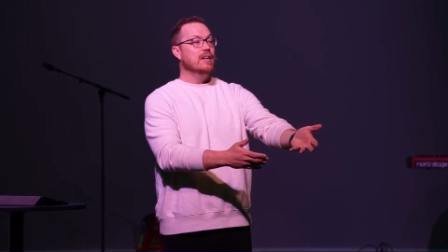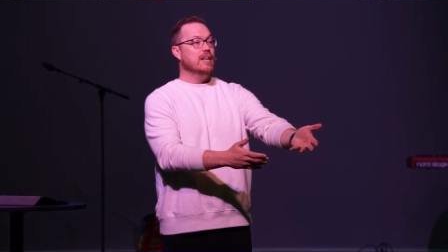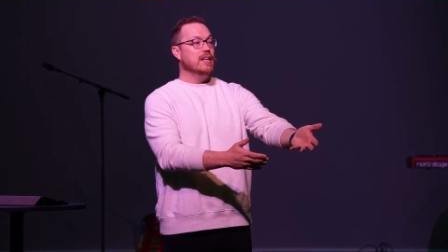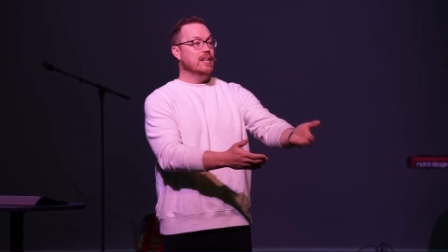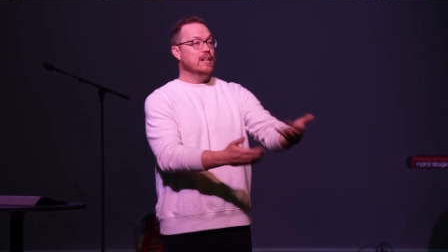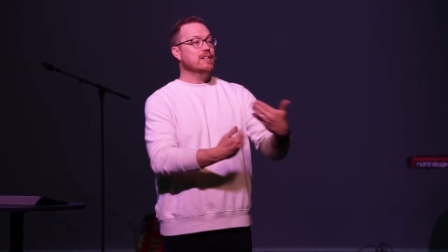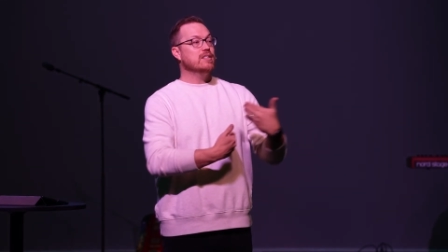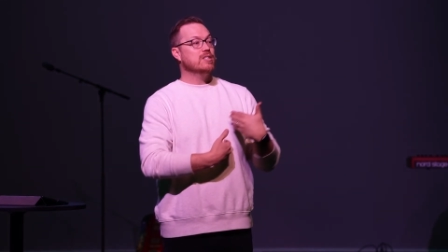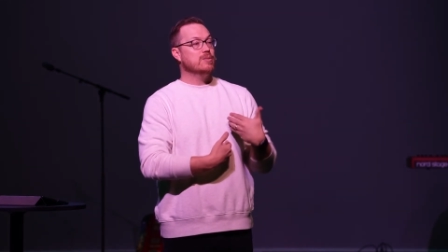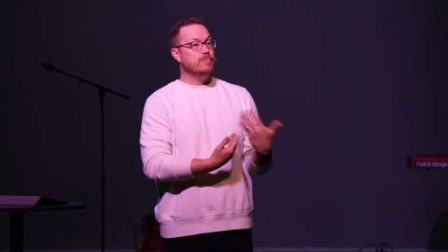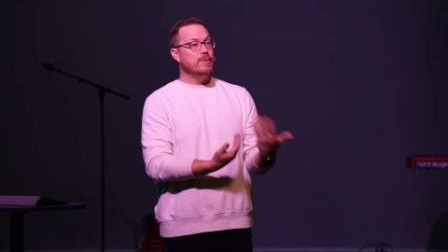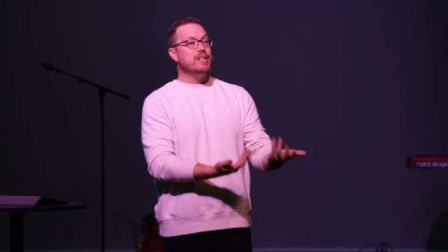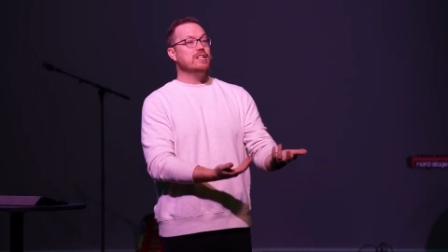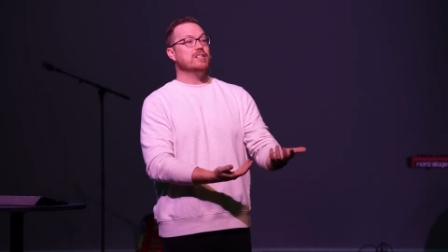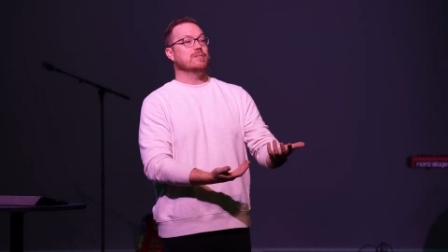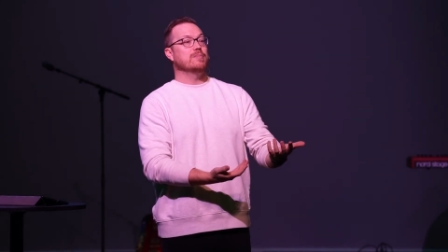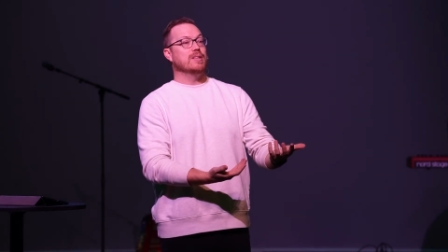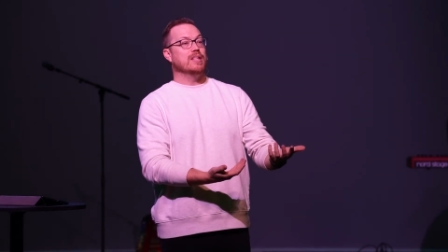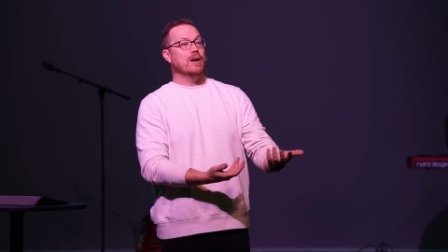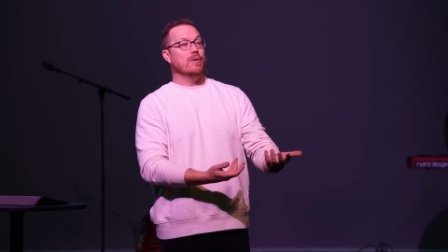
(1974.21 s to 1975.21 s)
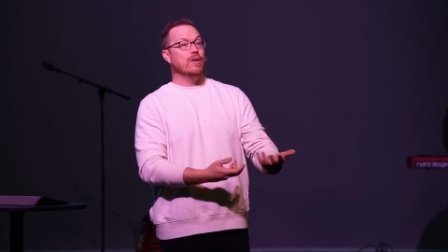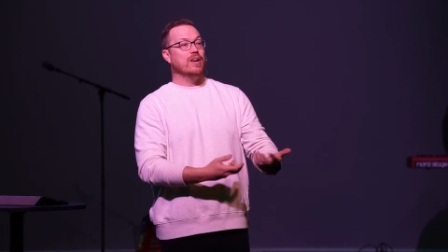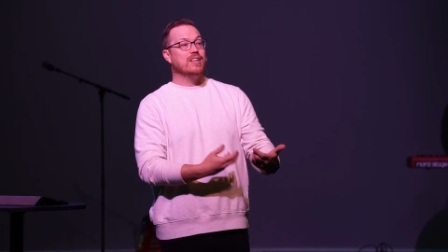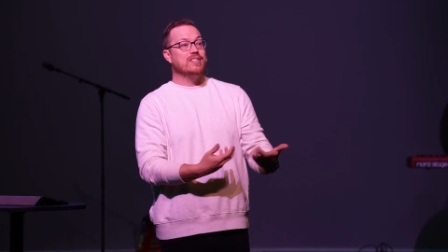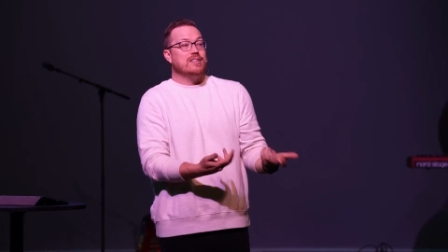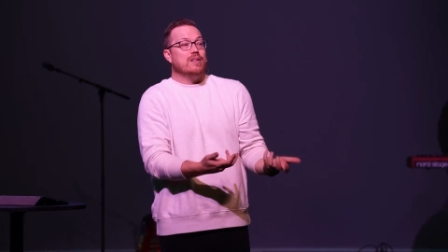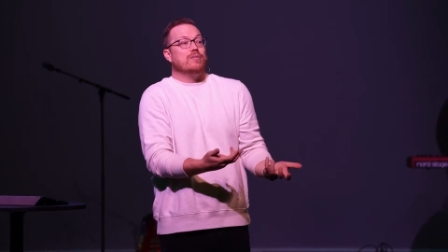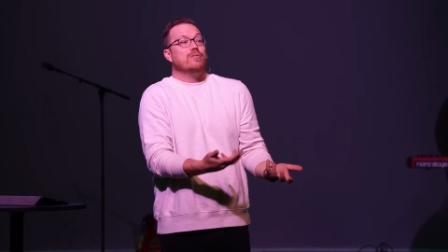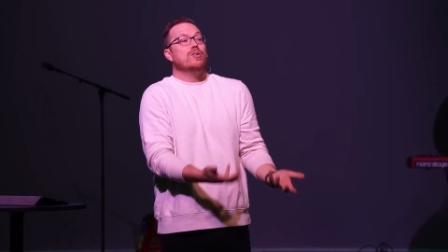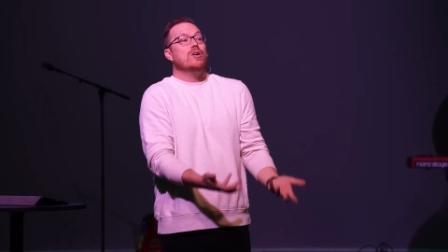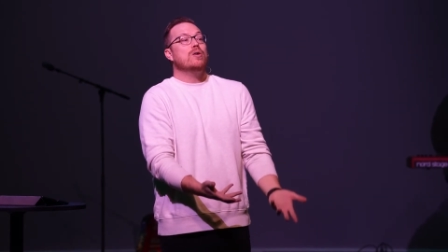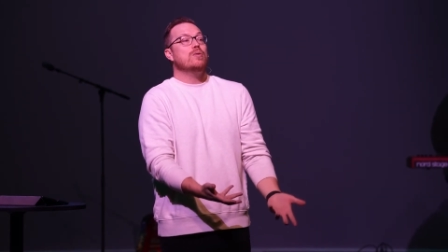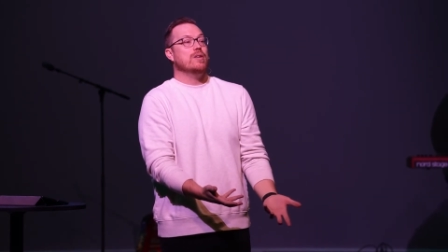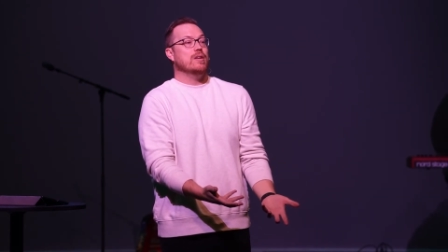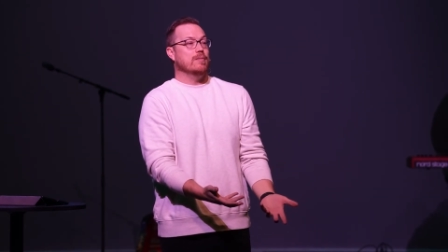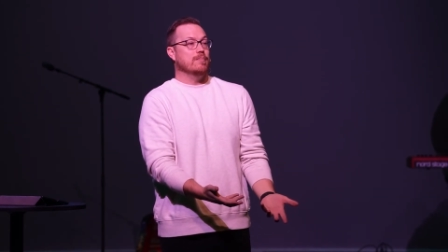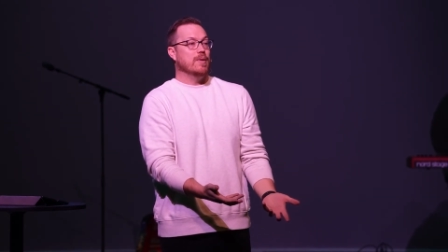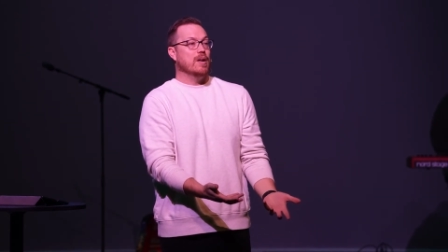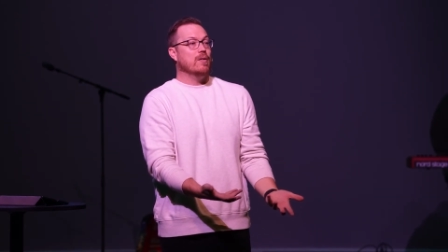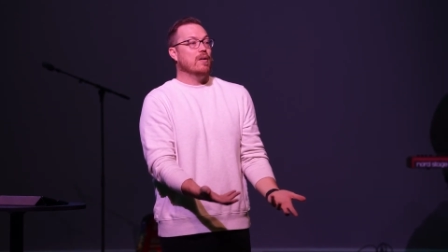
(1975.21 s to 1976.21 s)
He doesn't speak to me that way because I don't know
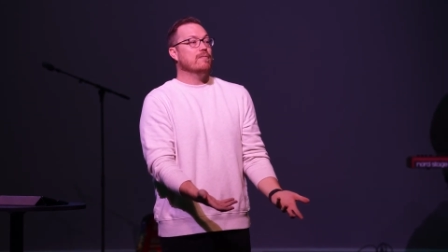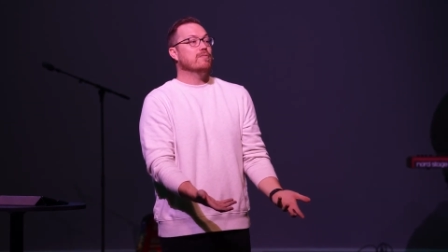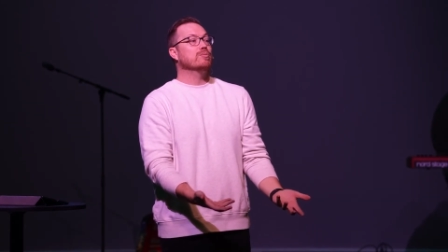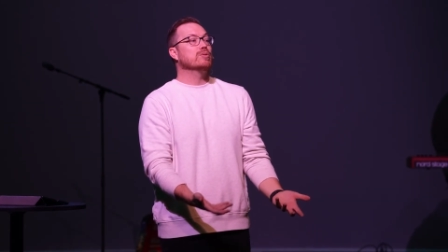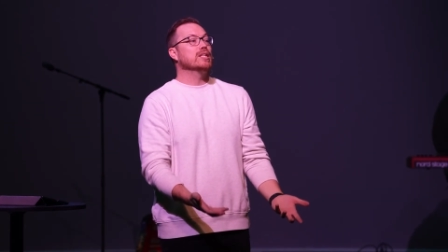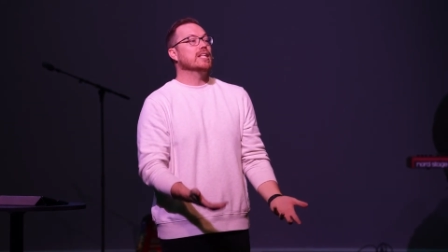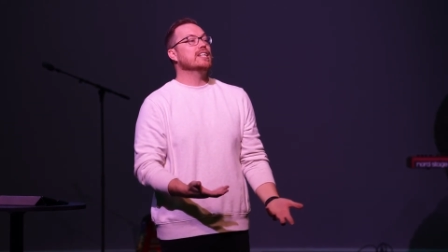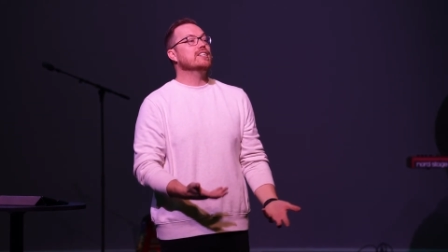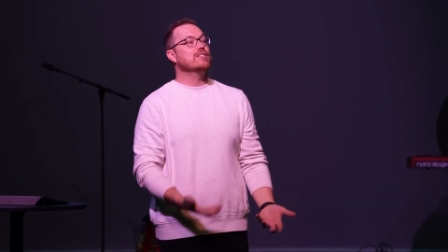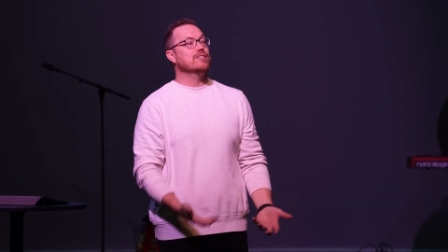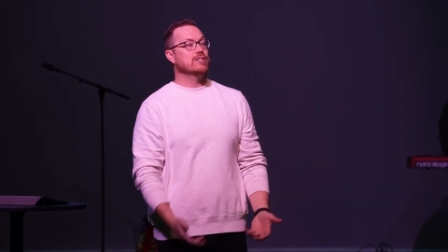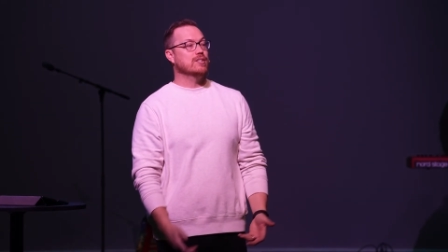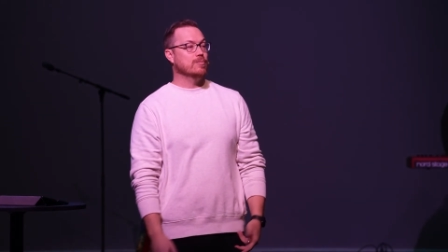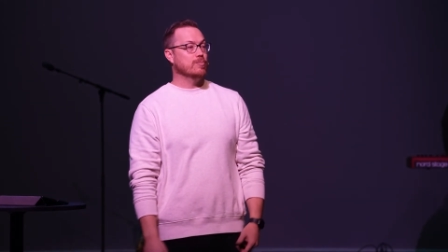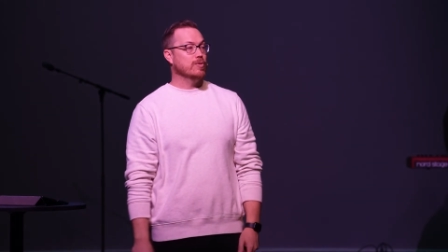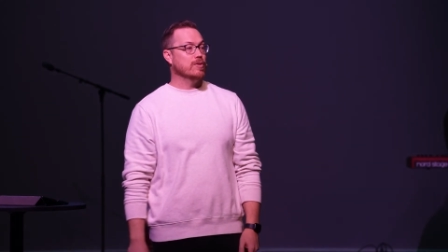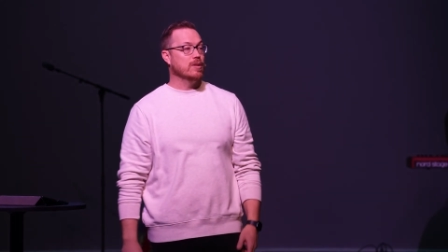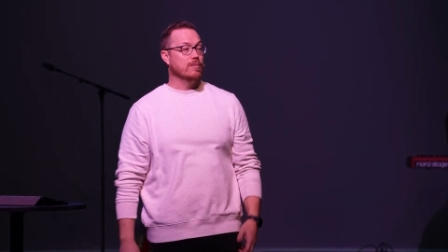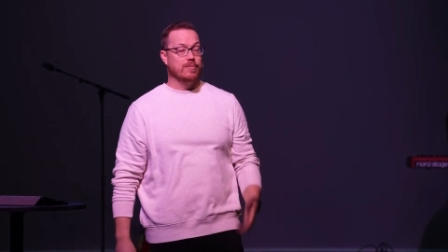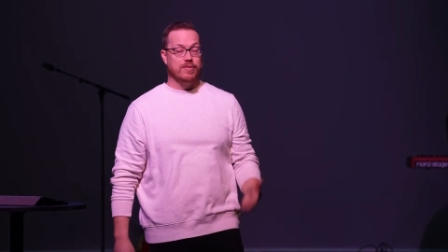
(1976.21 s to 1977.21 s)
Him. I don't have a relationship with Him.